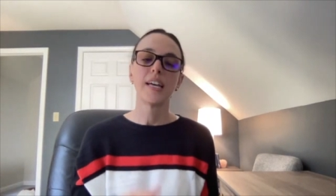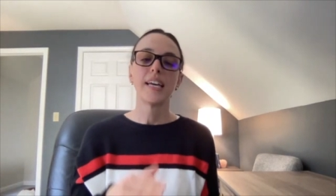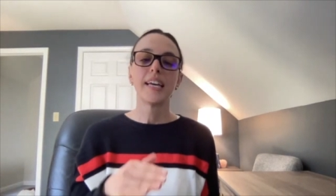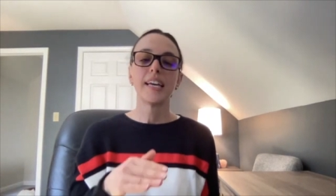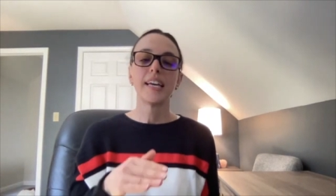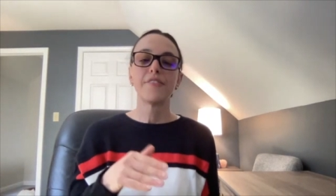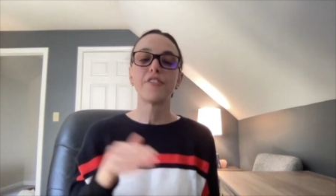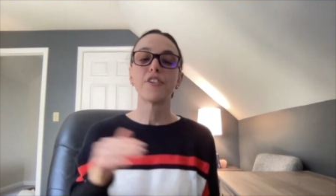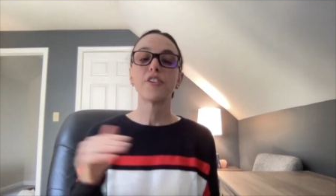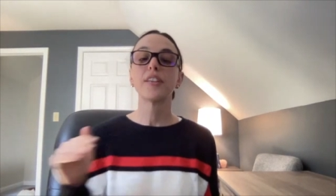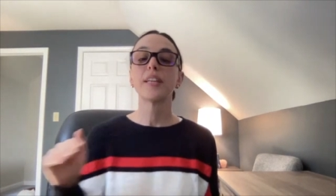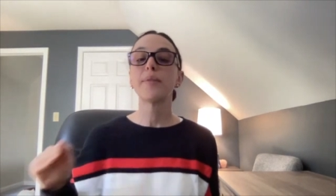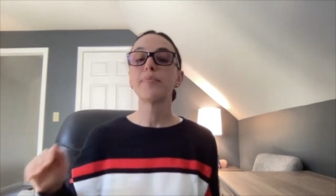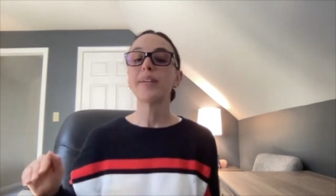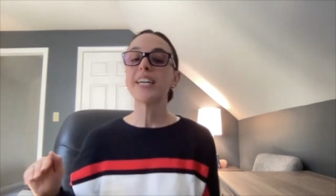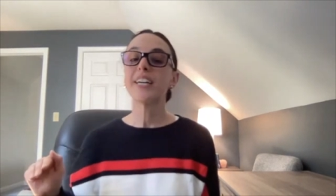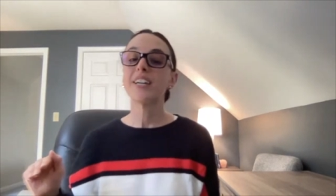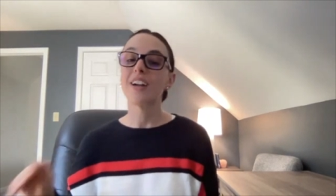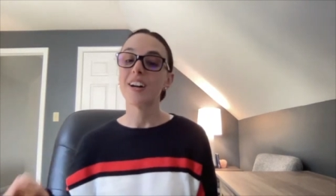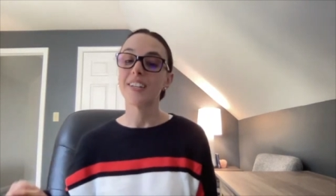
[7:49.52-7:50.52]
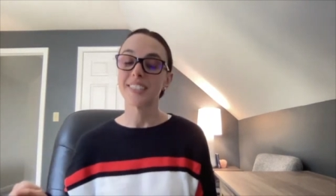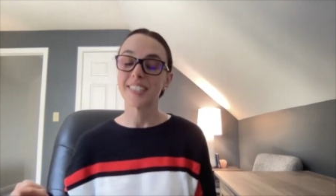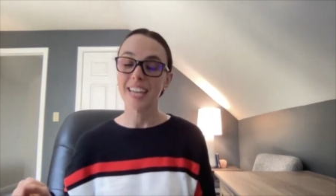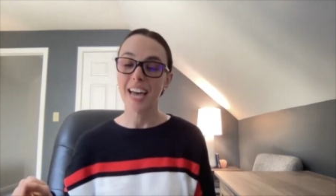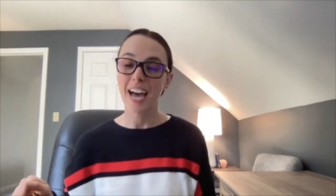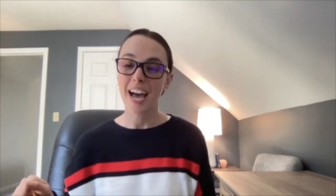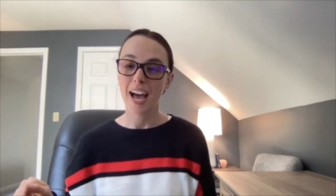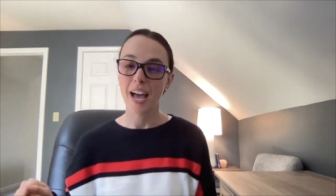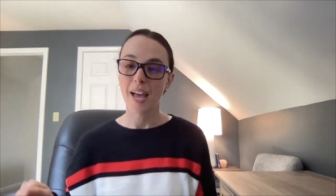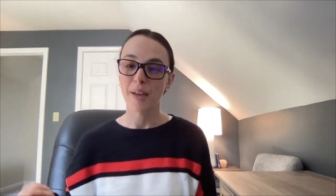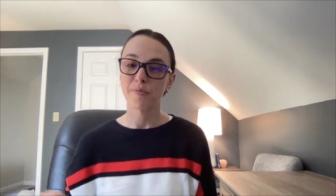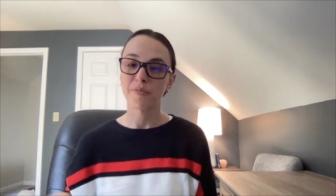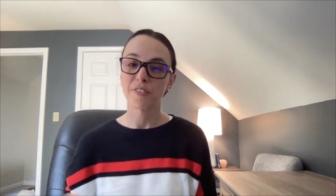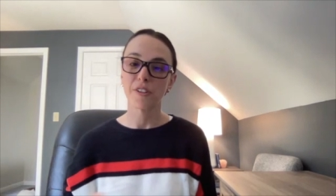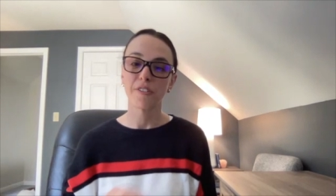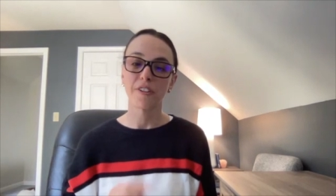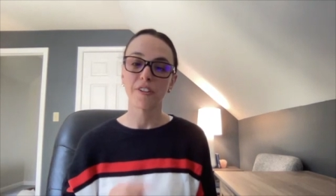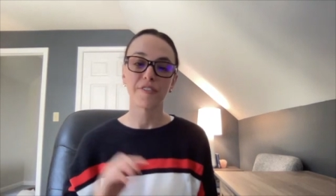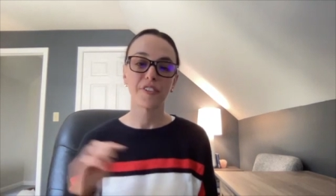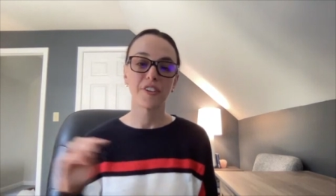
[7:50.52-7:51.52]
If you're limited on time,
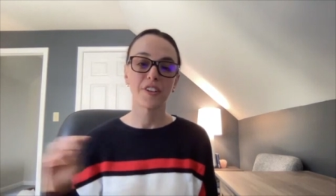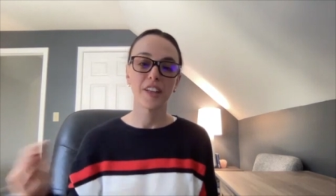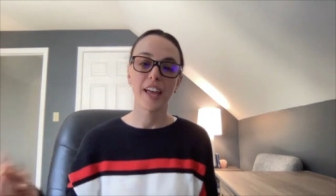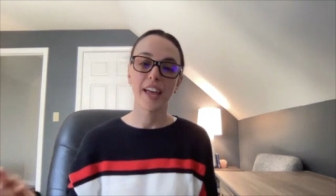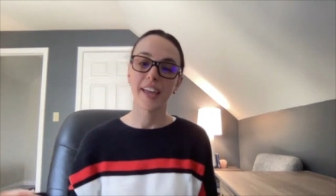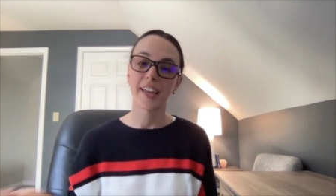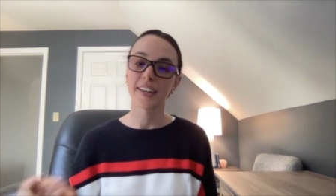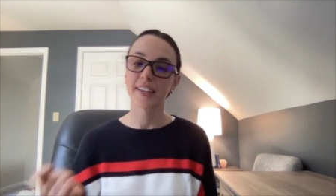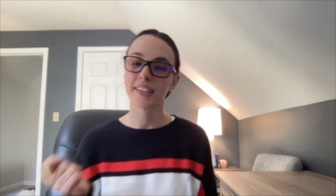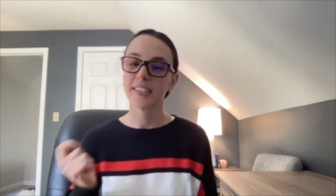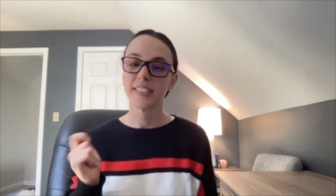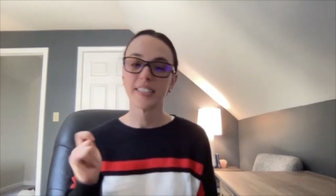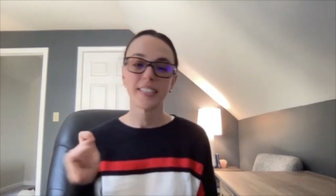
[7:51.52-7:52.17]
so if you're like,